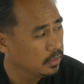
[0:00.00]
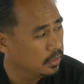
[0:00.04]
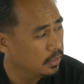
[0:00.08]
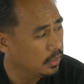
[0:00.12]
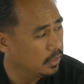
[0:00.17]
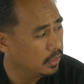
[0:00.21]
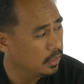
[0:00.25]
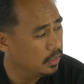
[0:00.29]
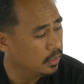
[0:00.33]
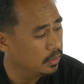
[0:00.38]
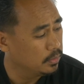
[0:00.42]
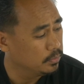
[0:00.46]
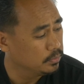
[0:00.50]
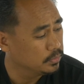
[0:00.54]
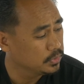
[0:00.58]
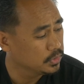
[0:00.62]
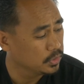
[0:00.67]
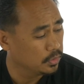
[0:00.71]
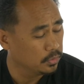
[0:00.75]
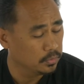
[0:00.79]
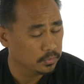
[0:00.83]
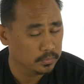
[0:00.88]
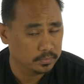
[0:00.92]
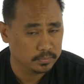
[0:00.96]

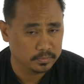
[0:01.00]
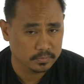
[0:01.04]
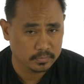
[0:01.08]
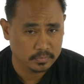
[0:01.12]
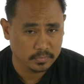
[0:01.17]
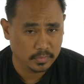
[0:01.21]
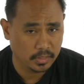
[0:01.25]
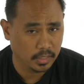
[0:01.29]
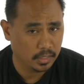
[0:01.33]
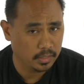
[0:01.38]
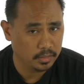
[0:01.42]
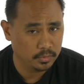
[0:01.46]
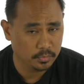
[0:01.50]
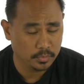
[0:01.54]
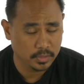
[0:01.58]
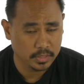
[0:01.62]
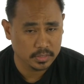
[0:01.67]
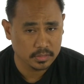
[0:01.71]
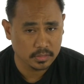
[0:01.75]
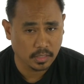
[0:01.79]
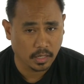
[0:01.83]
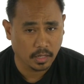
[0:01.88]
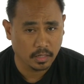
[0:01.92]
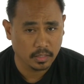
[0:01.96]
So
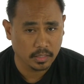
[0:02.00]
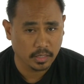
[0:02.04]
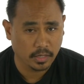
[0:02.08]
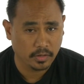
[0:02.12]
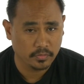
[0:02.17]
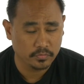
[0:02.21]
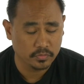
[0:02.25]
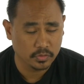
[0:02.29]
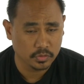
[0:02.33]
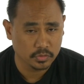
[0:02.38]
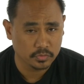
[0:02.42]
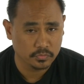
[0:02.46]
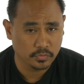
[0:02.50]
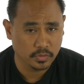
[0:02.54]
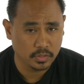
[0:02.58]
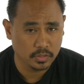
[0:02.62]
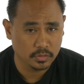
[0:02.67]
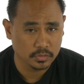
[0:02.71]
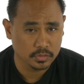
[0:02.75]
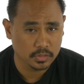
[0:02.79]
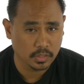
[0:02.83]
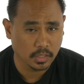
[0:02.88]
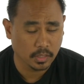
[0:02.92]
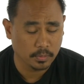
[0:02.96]
anyways, I'll have those
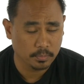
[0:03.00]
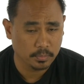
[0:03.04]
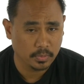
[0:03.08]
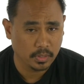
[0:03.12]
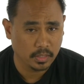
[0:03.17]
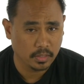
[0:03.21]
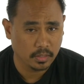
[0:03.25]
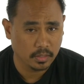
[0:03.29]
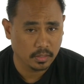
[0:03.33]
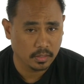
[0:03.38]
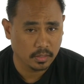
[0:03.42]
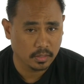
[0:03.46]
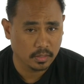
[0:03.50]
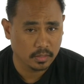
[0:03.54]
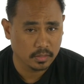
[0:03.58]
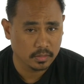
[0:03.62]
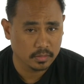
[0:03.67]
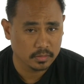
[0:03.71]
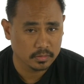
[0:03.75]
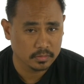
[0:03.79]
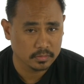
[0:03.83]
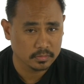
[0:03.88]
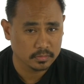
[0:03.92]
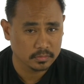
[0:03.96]
videos up
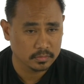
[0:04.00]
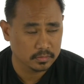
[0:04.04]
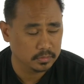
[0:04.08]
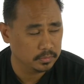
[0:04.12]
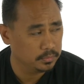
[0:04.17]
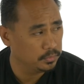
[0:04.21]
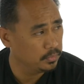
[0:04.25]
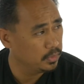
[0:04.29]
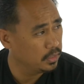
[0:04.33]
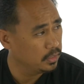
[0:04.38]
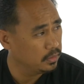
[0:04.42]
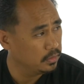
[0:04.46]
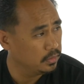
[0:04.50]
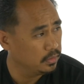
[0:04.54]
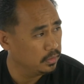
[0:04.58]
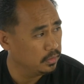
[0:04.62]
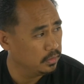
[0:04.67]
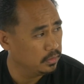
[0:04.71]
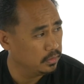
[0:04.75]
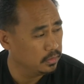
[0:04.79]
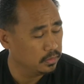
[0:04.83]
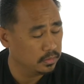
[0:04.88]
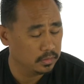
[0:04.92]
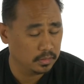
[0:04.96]
in
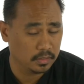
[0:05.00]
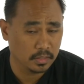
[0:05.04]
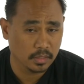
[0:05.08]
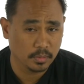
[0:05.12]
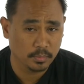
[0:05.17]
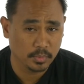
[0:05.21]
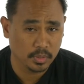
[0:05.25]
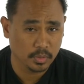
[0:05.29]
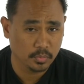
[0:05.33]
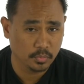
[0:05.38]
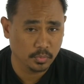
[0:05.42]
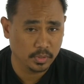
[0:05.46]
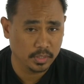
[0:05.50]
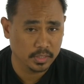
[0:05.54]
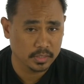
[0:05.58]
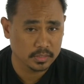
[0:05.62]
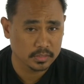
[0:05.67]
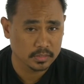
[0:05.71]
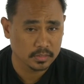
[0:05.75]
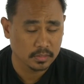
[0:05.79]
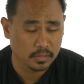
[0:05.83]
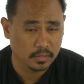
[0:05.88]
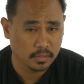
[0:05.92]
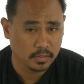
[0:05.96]
the coming
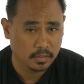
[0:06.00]
weeks.